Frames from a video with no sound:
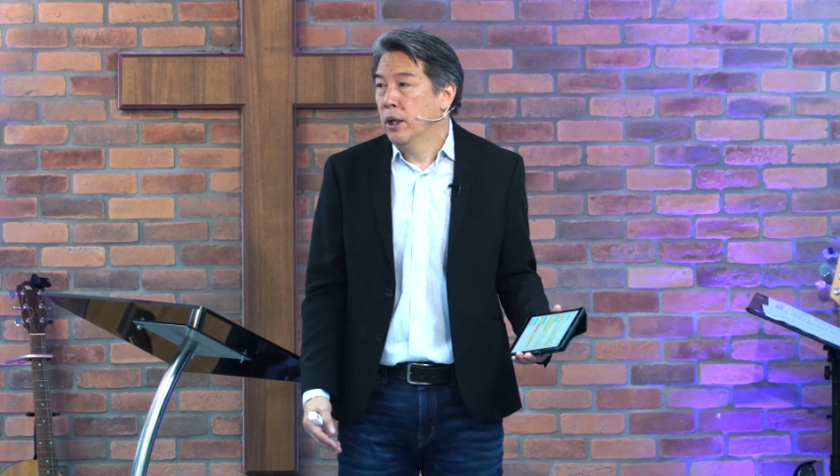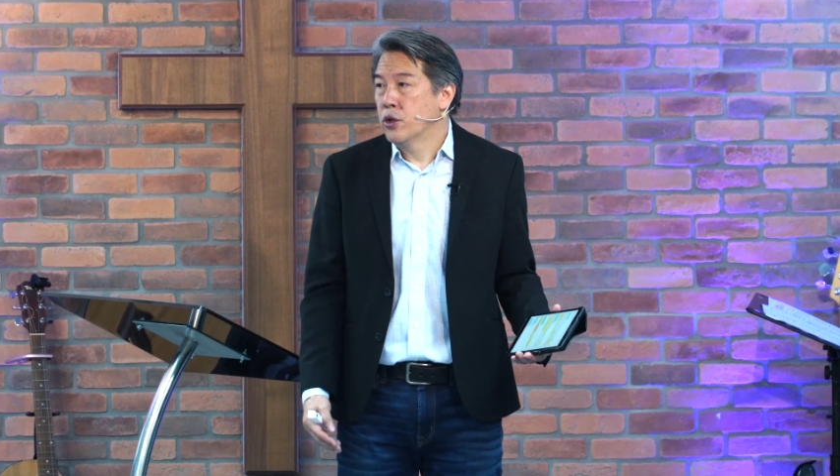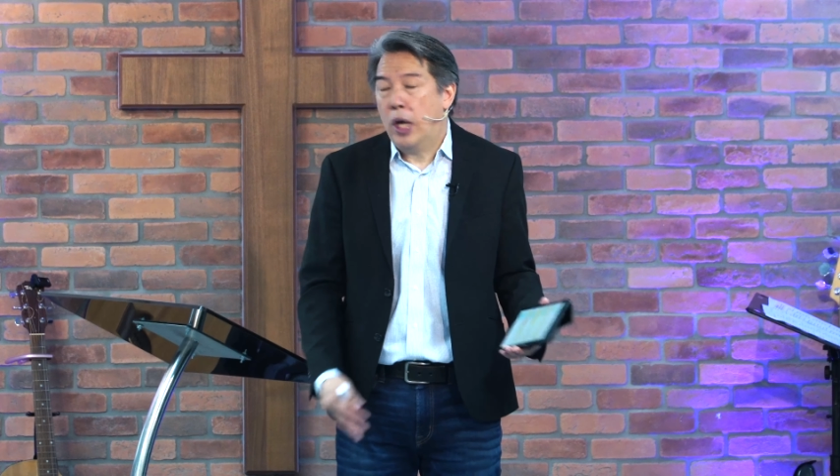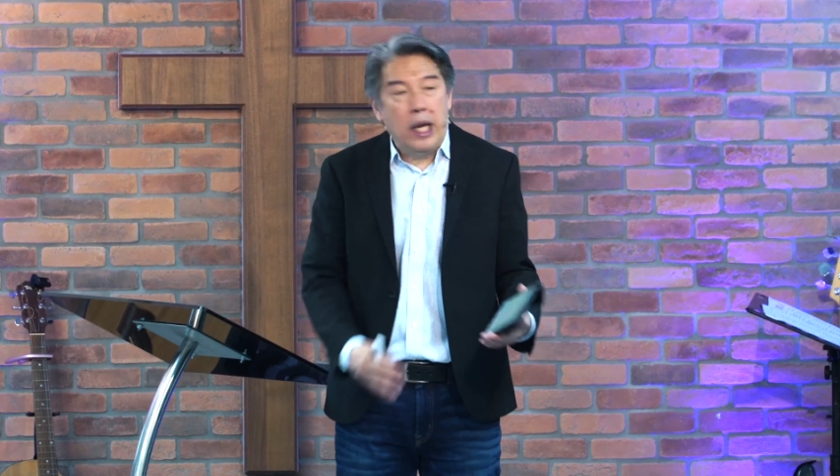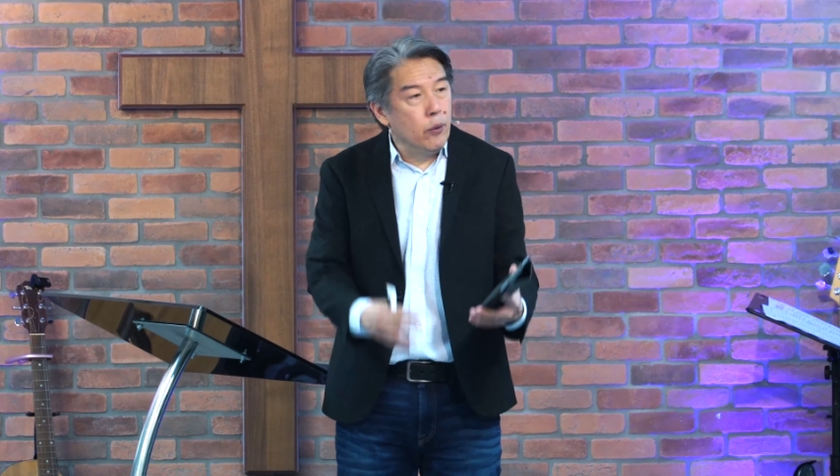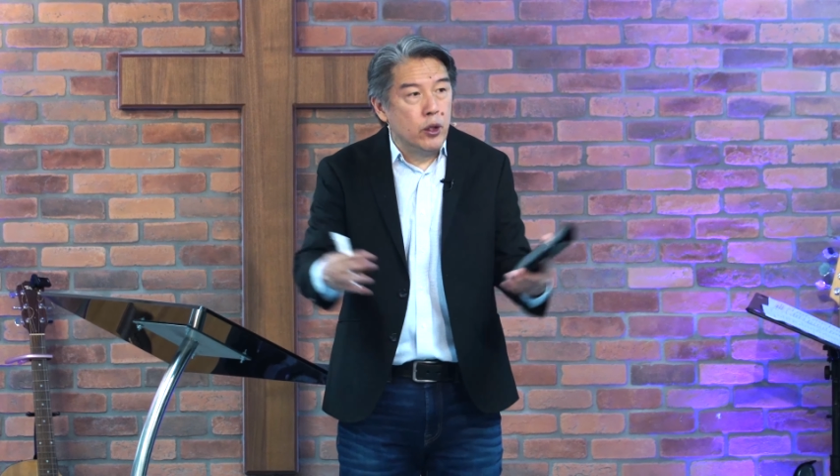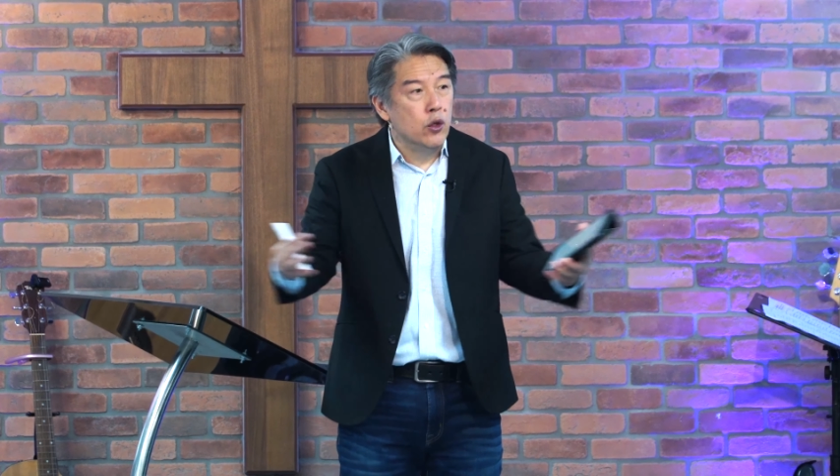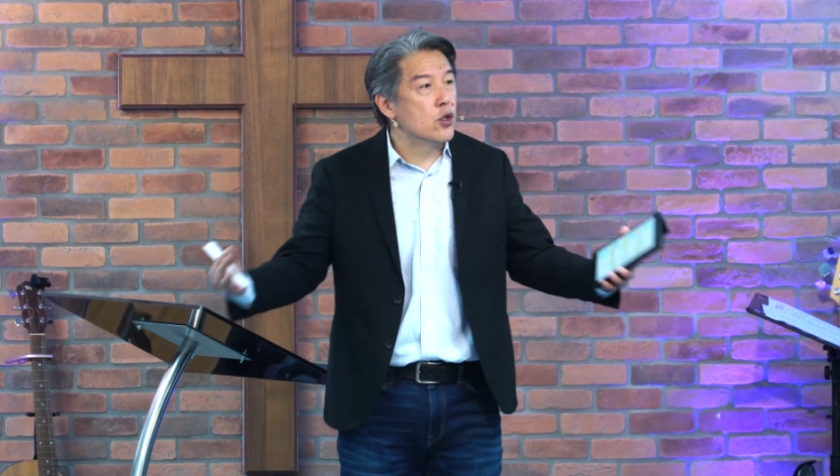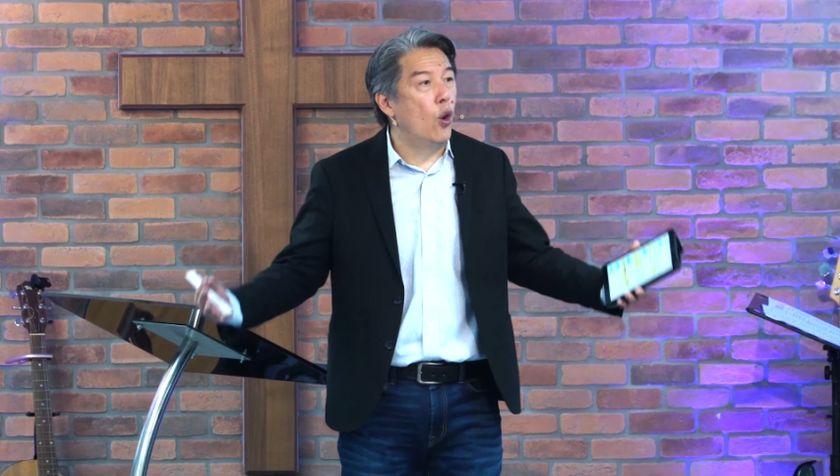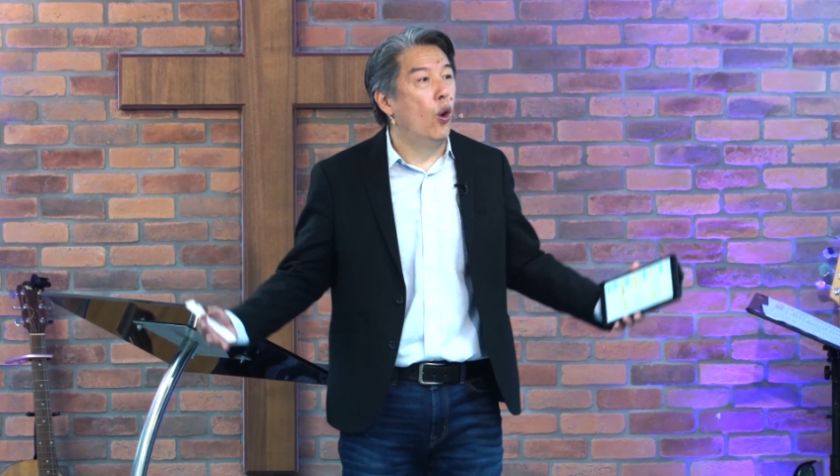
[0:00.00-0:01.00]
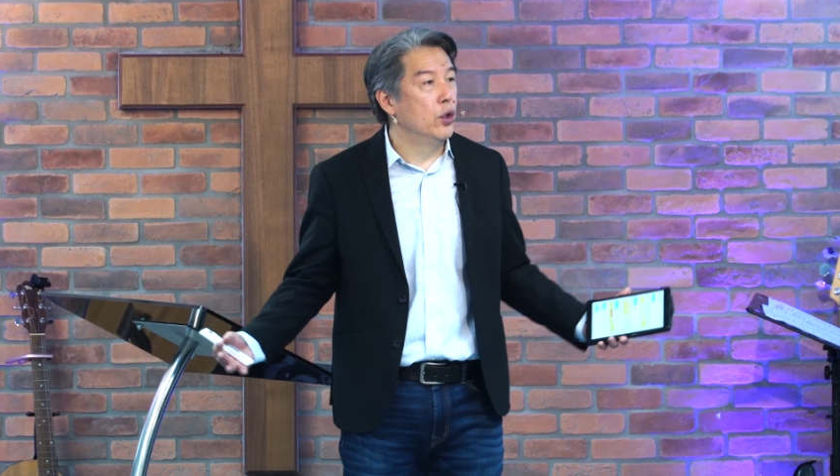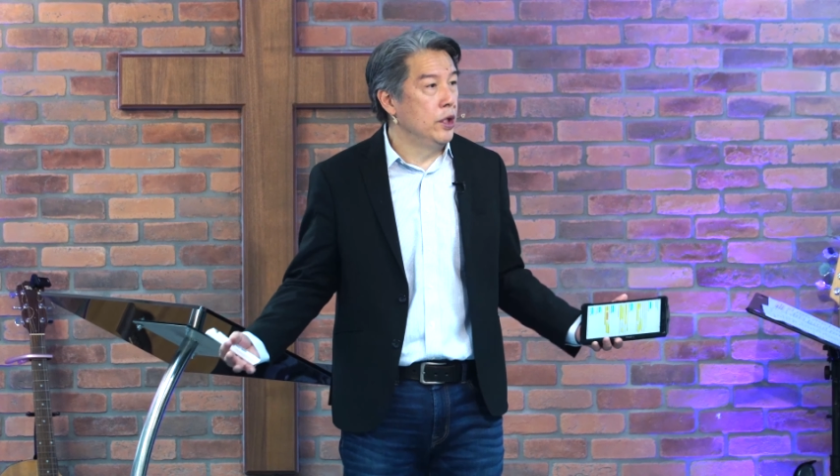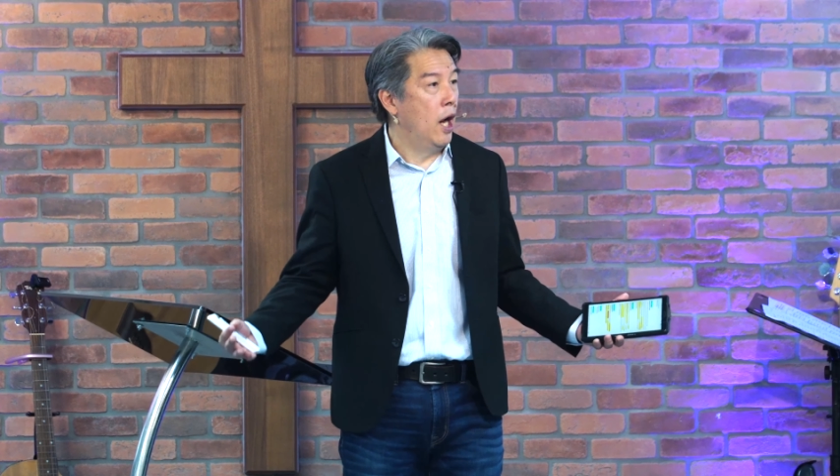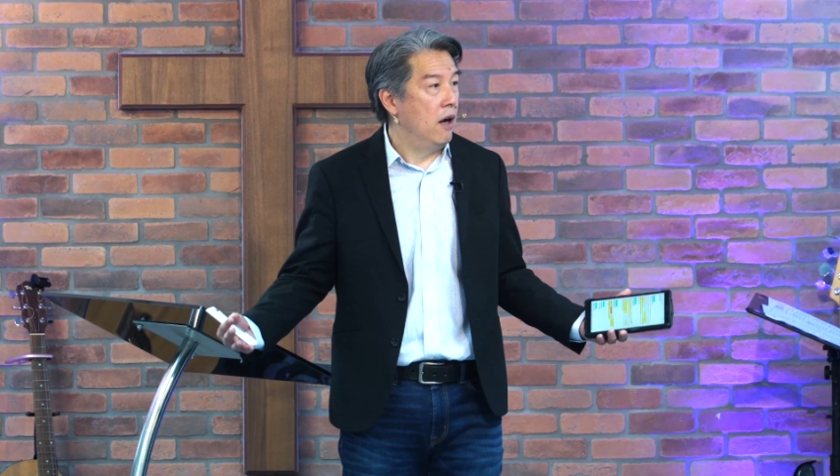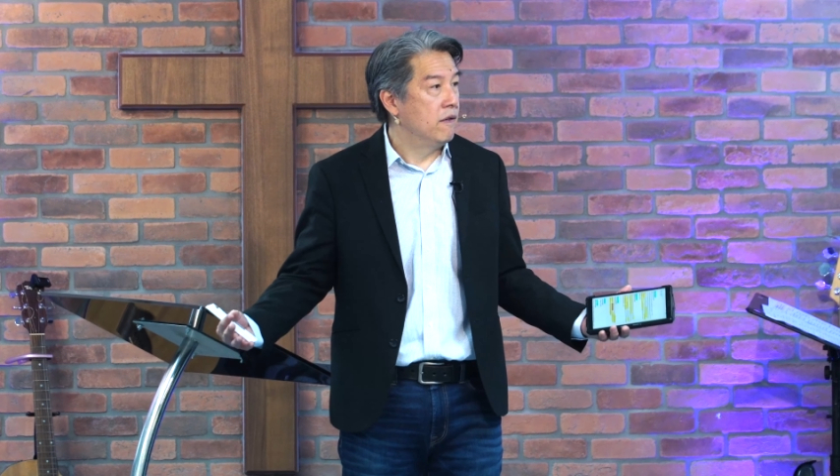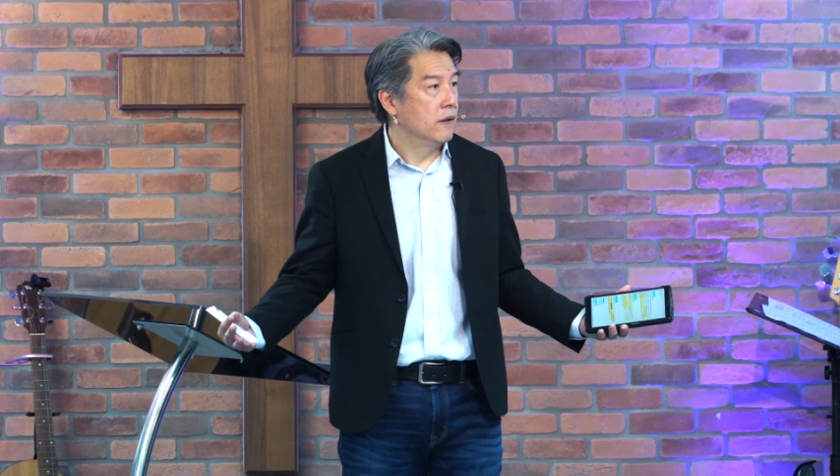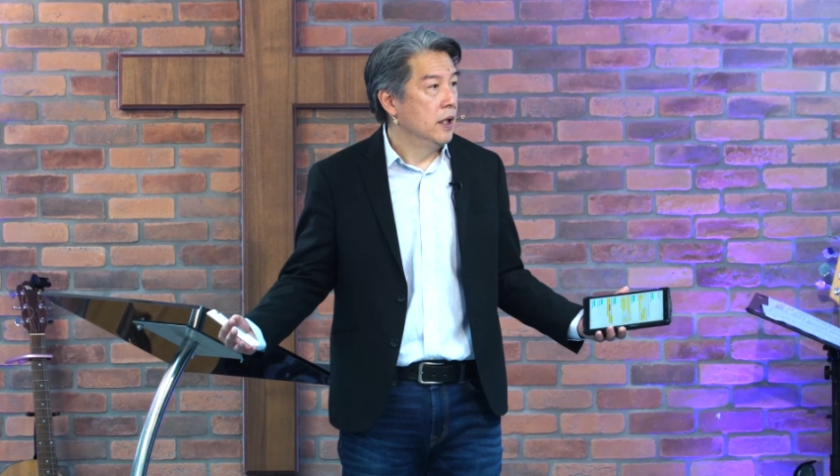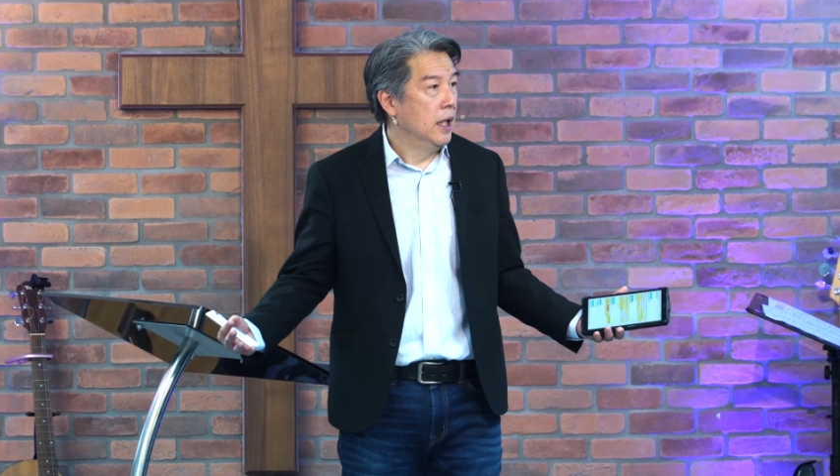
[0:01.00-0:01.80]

So anyone who is old enough,